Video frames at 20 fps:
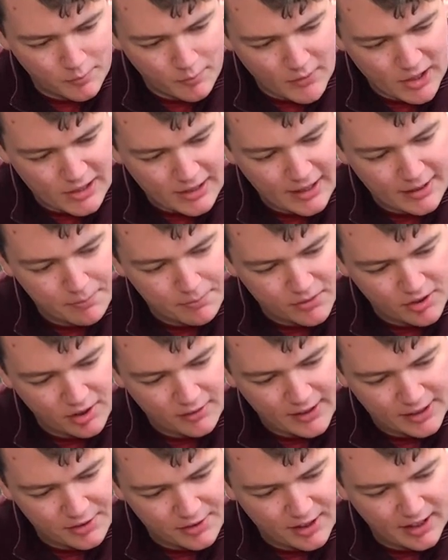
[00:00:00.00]
Yep, so
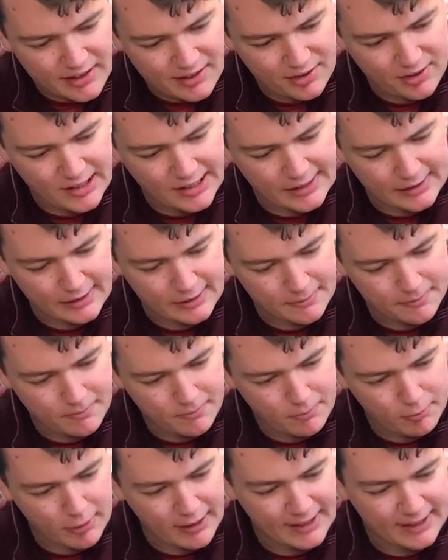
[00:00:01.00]
that's tasting
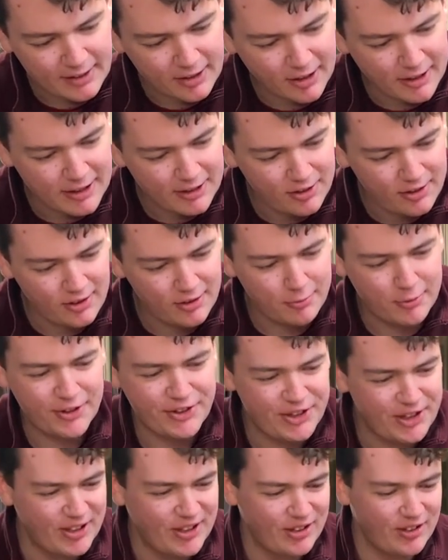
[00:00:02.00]
really nice,
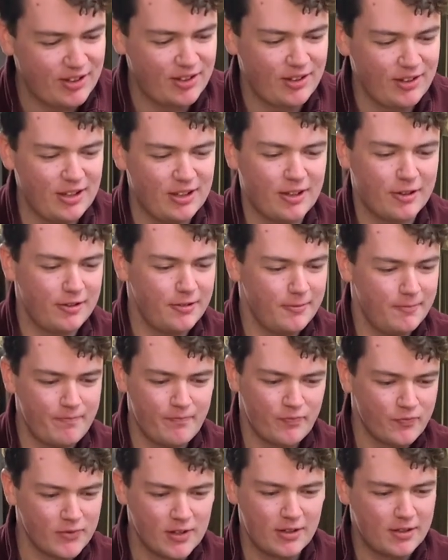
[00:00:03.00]
which is, you know,
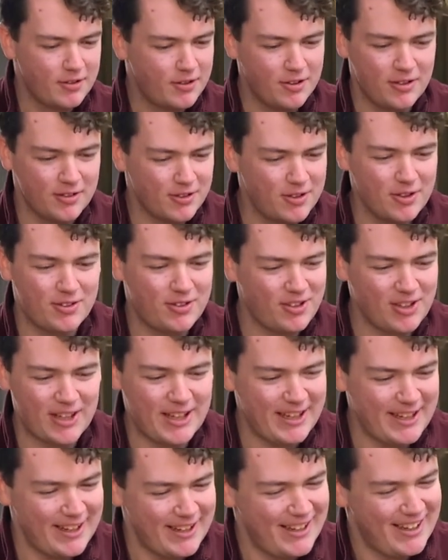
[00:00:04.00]
good to
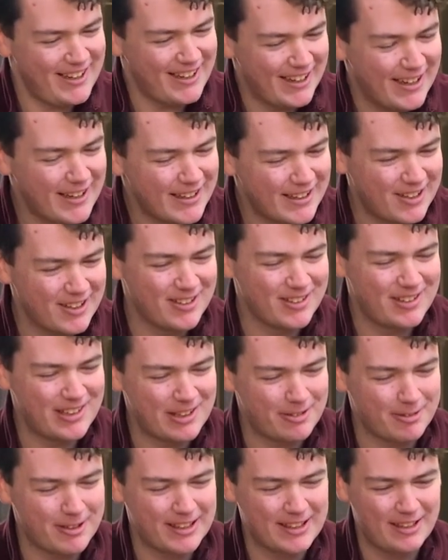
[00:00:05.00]
hear
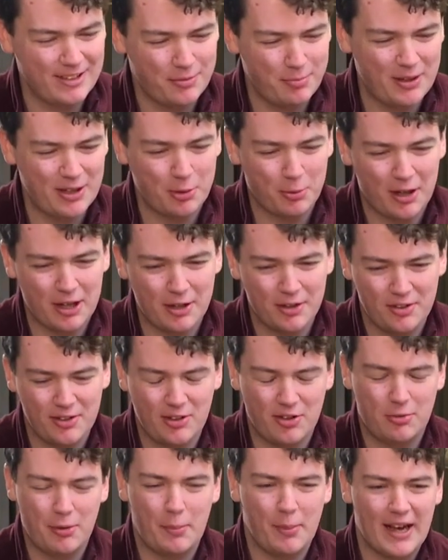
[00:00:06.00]
considering it's been a while
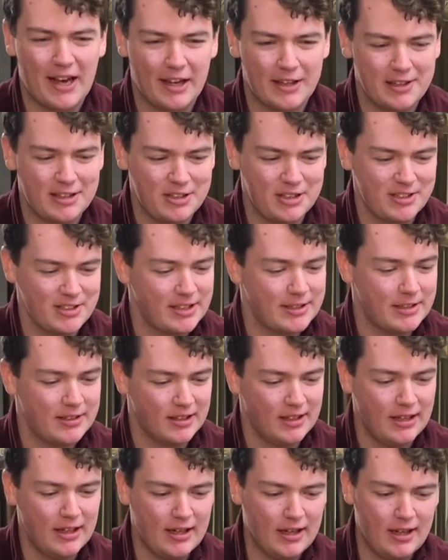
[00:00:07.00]
since we packaged it.
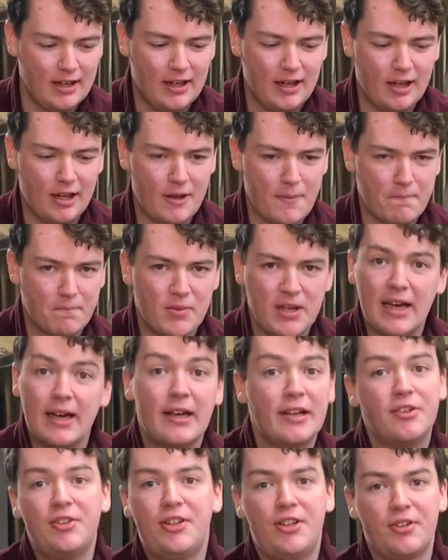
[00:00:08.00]
Yeah,
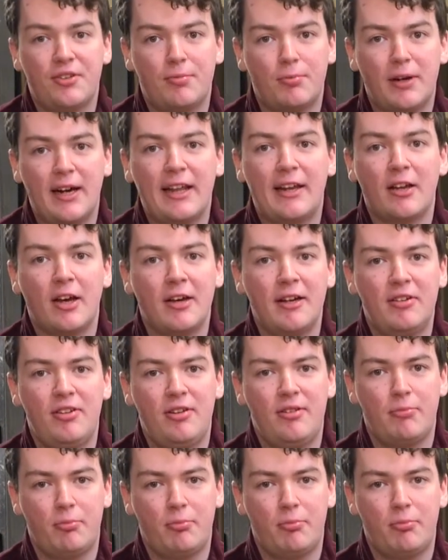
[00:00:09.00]
it's just really nice.